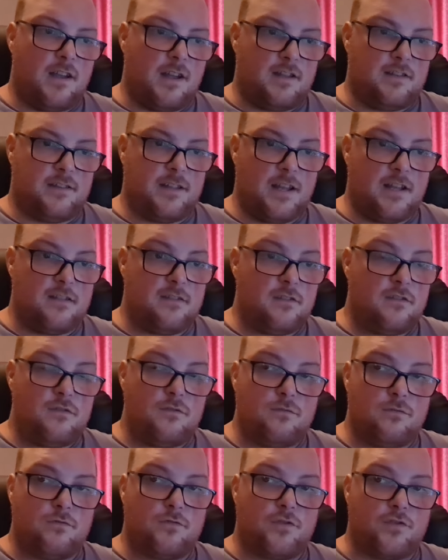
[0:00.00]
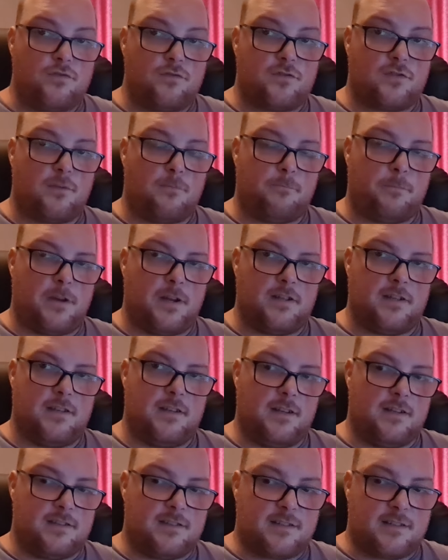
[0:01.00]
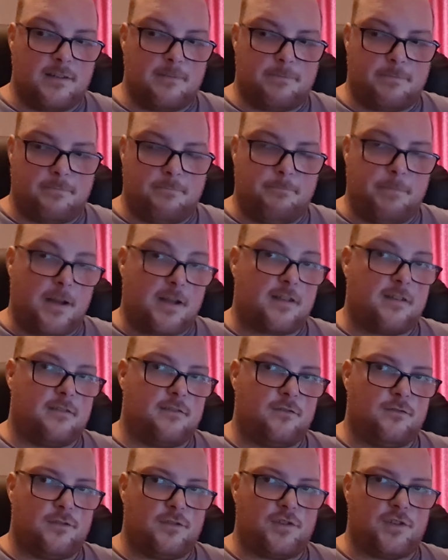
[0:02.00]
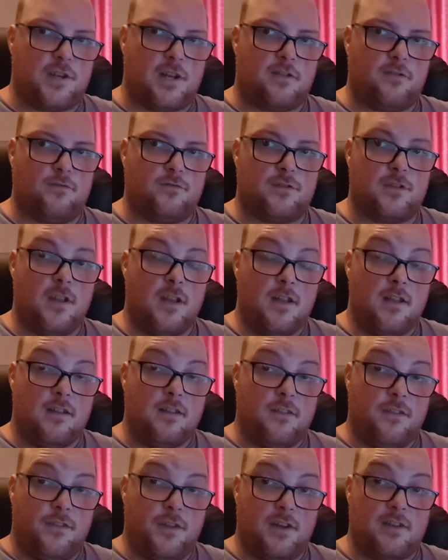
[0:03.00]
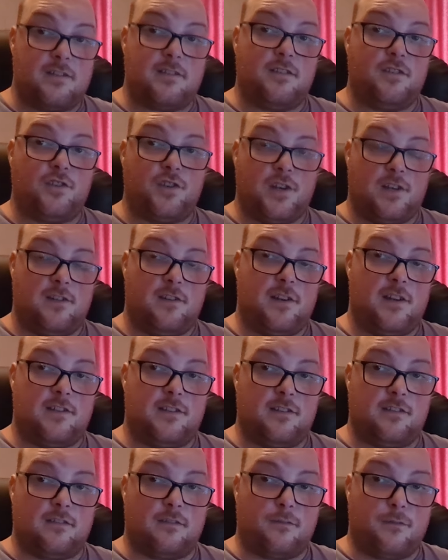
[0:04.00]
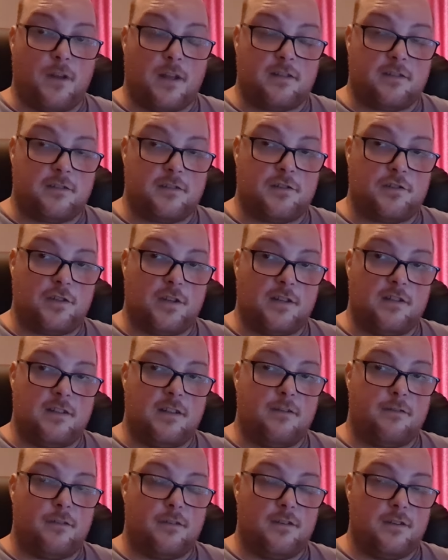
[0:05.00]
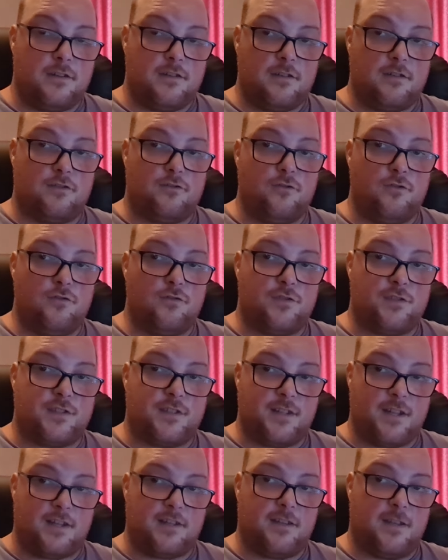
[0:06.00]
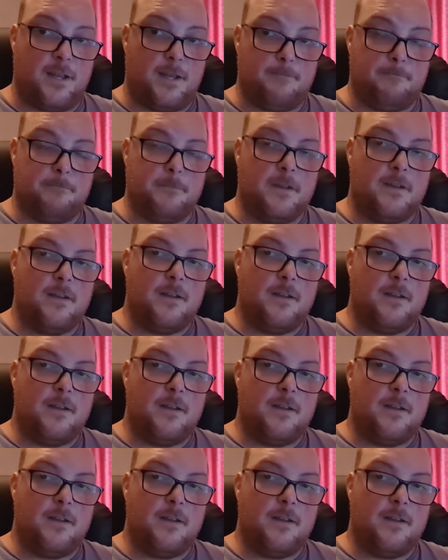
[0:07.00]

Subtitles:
and then you will shoot somebody and slip back into the shadows, thus generating advantage and never needing to use steady aim.